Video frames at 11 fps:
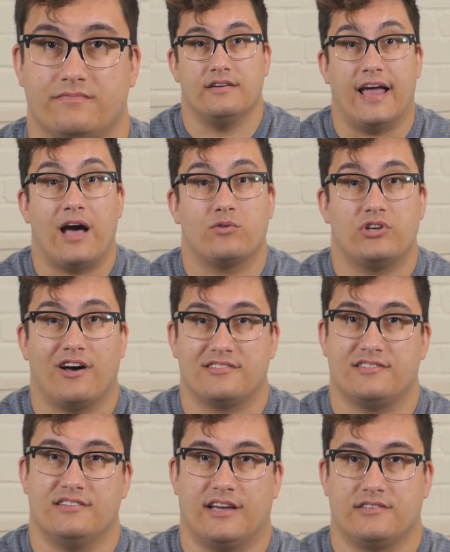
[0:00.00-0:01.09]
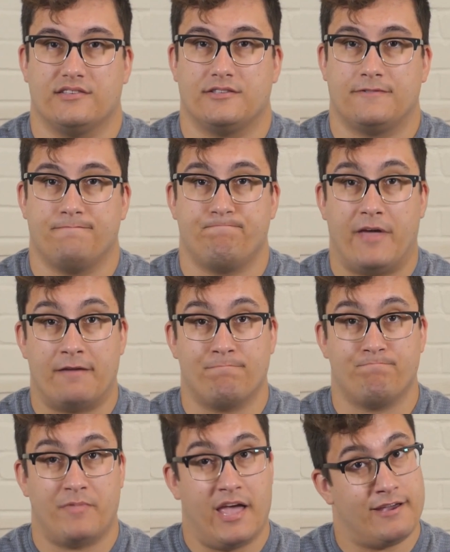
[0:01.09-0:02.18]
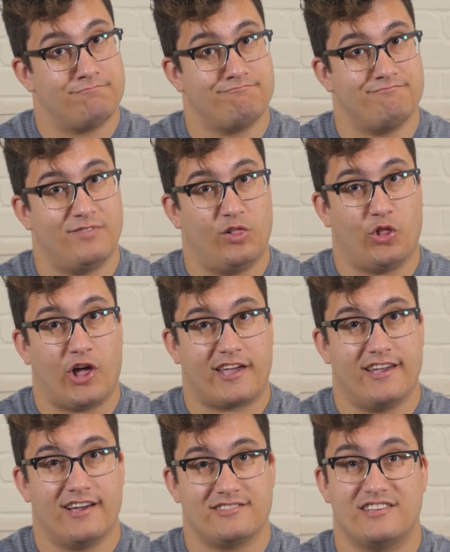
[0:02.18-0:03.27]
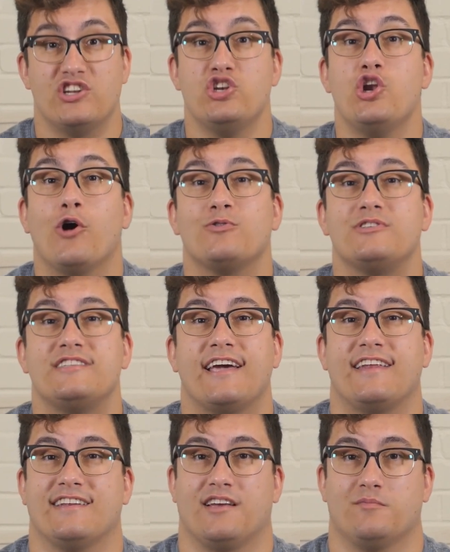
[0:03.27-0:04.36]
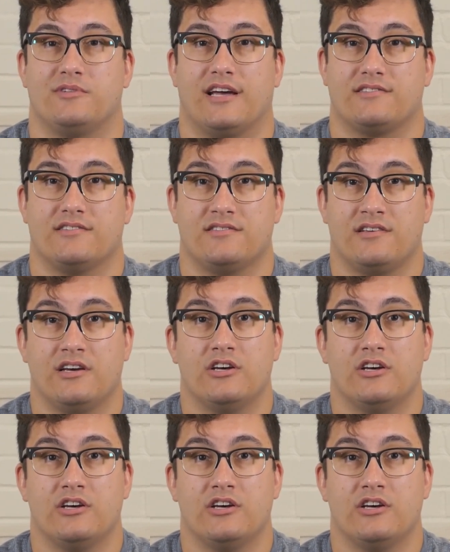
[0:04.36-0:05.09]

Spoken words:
Now to Austin, Texas. And hey, lucky us, no state income taxes.